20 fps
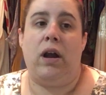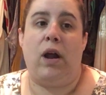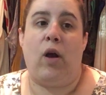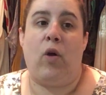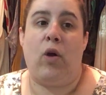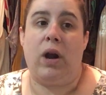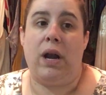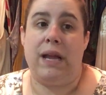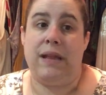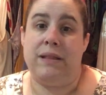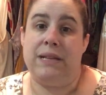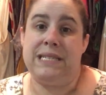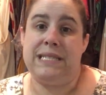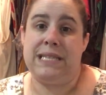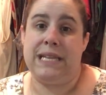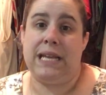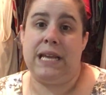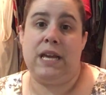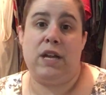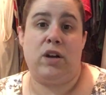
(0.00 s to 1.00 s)
or in the
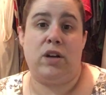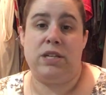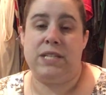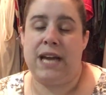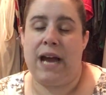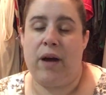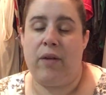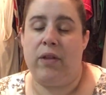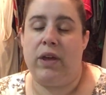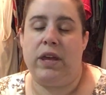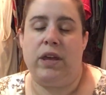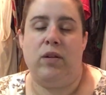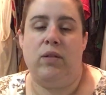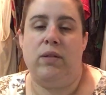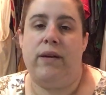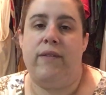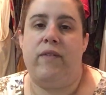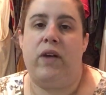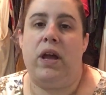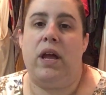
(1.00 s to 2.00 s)
city or town that you
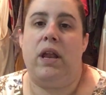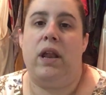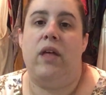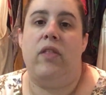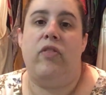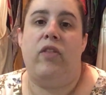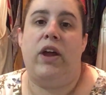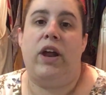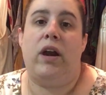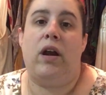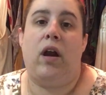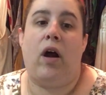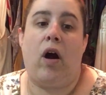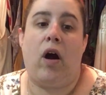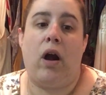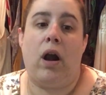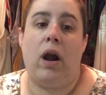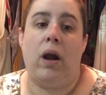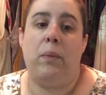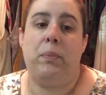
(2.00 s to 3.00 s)
live in, there
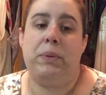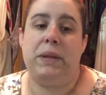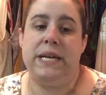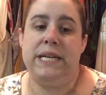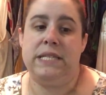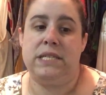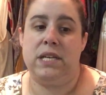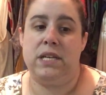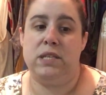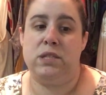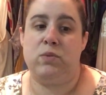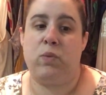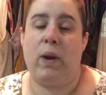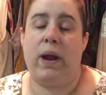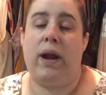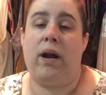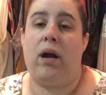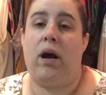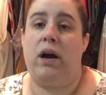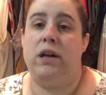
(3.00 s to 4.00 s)
are places
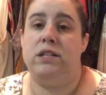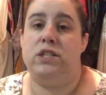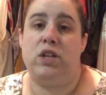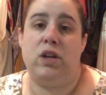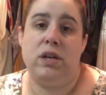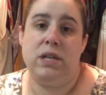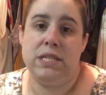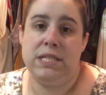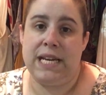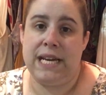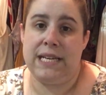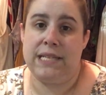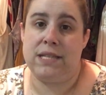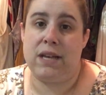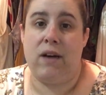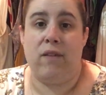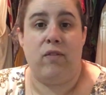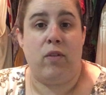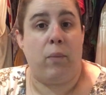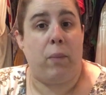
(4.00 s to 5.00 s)
where on certain days
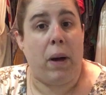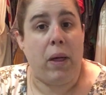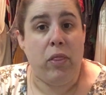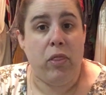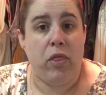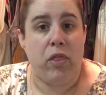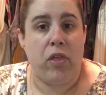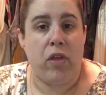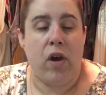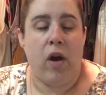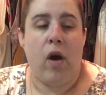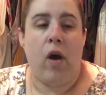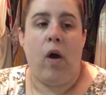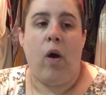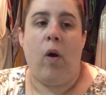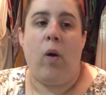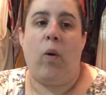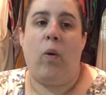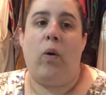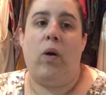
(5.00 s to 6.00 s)
of the month
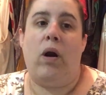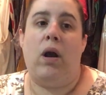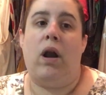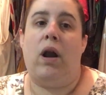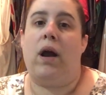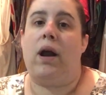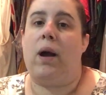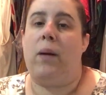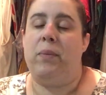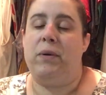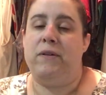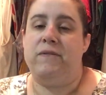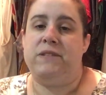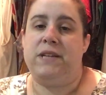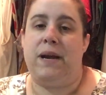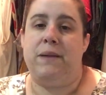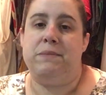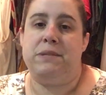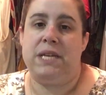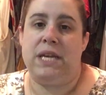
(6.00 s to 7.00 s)
or a couple of
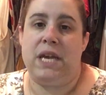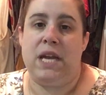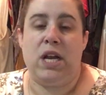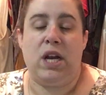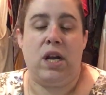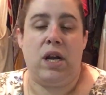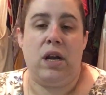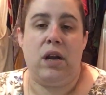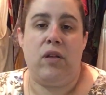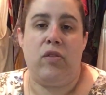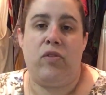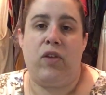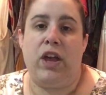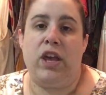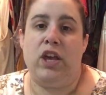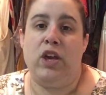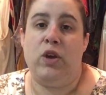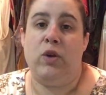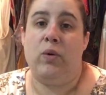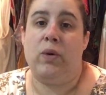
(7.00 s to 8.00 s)
times a year
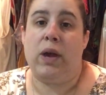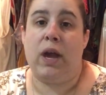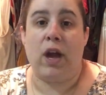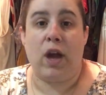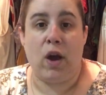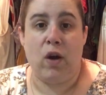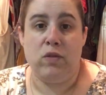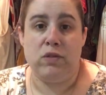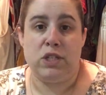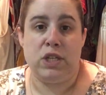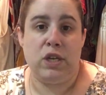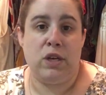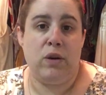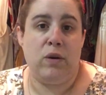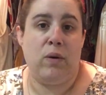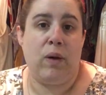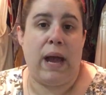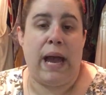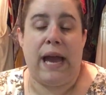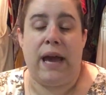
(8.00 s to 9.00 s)
that you can go
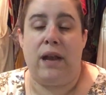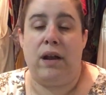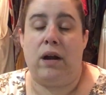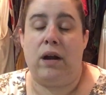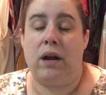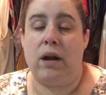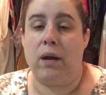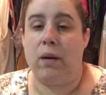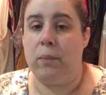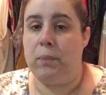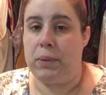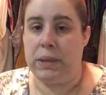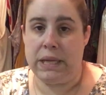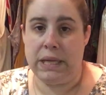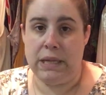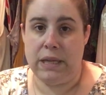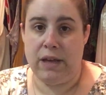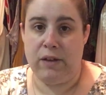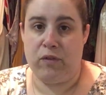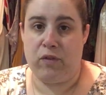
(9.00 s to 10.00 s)
to and are
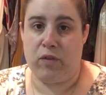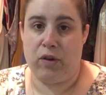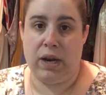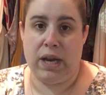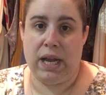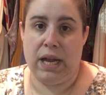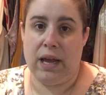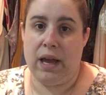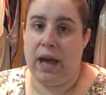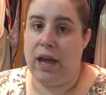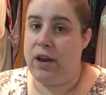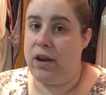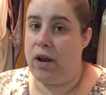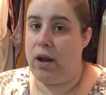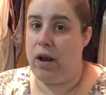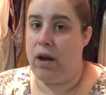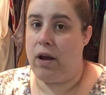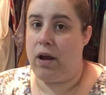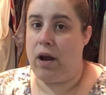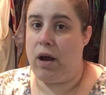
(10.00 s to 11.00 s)
completely free and
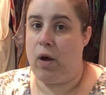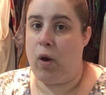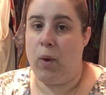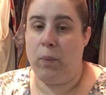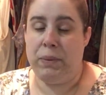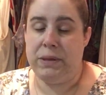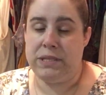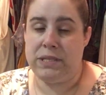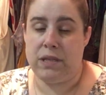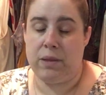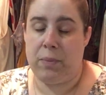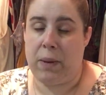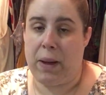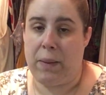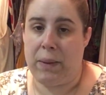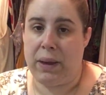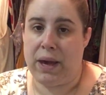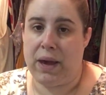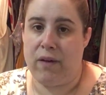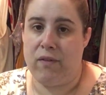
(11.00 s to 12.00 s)
open to the
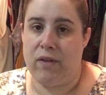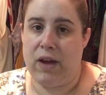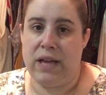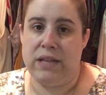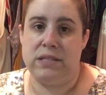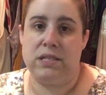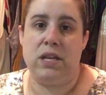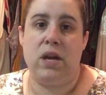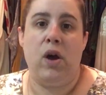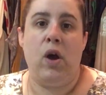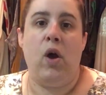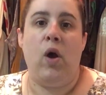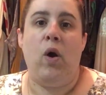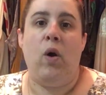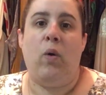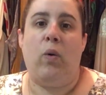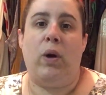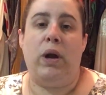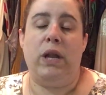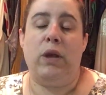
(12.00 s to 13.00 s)
public event,
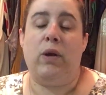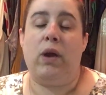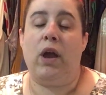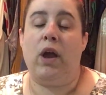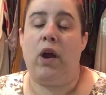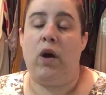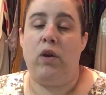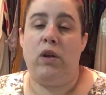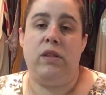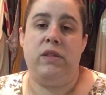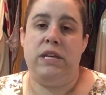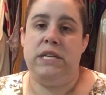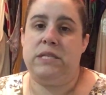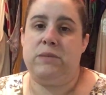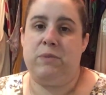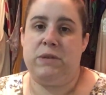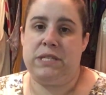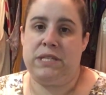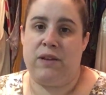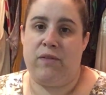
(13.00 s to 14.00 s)
where you can go to these
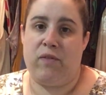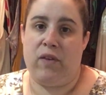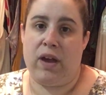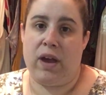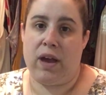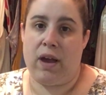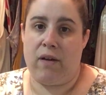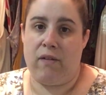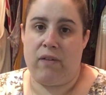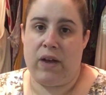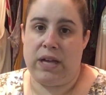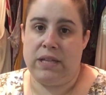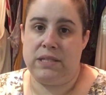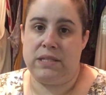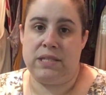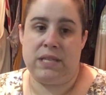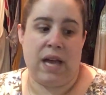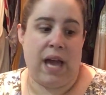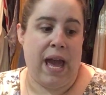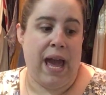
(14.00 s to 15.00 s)
specific
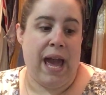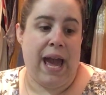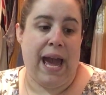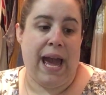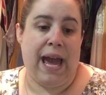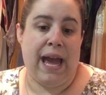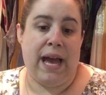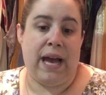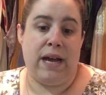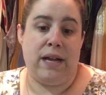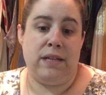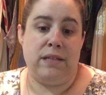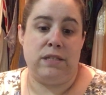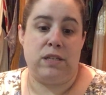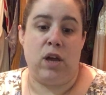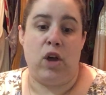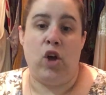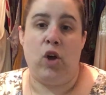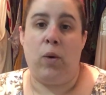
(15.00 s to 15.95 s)
events, and